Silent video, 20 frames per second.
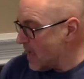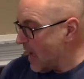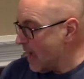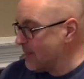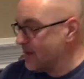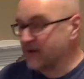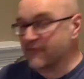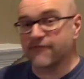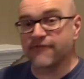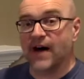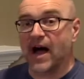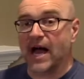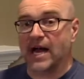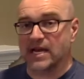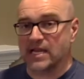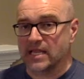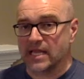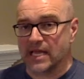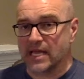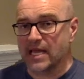And then
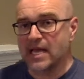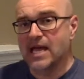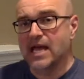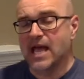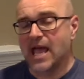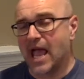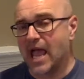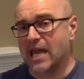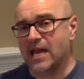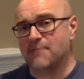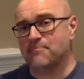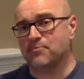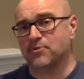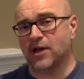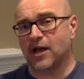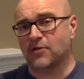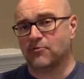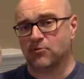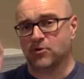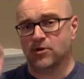finally, any
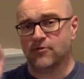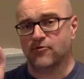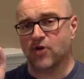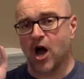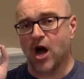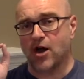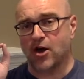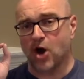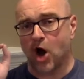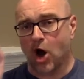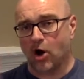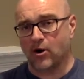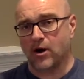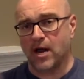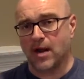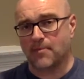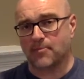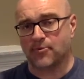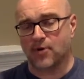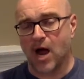place where you've got an
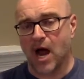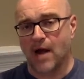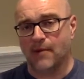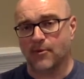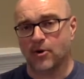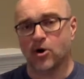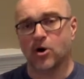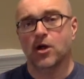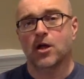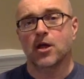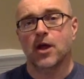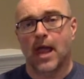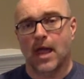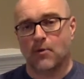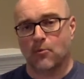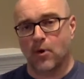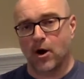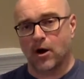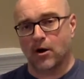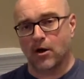RNA primer
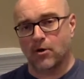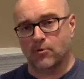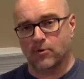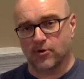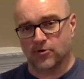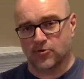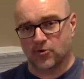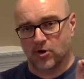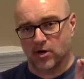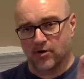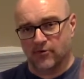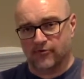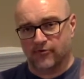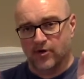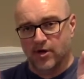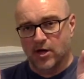and where it was sort of,